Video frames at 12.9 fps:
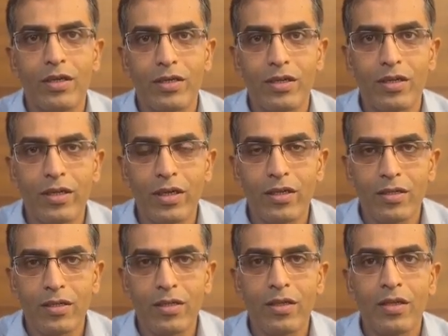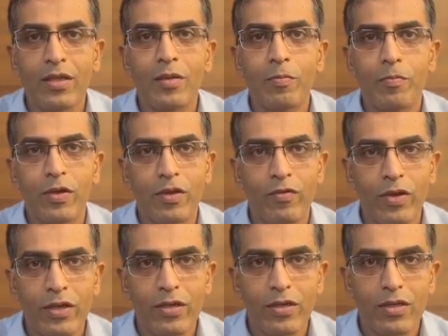Till then,
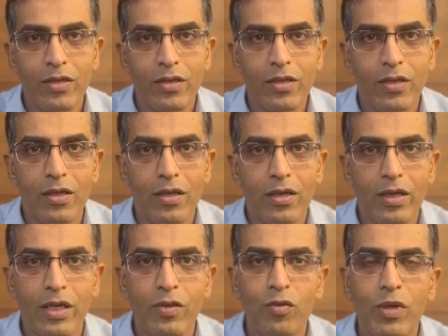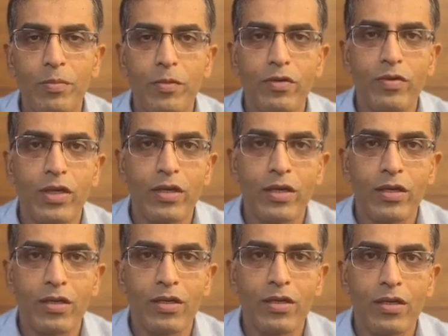prevent dengue by preventing
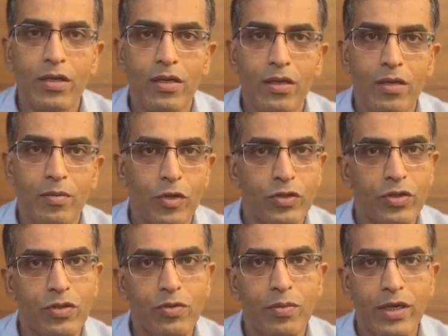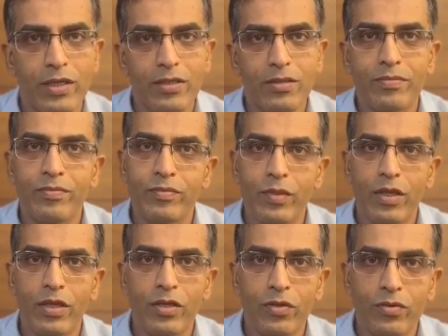mosquito bites.
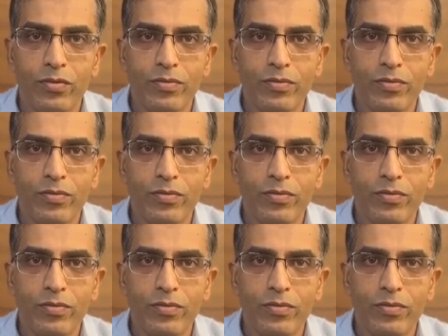Thank you.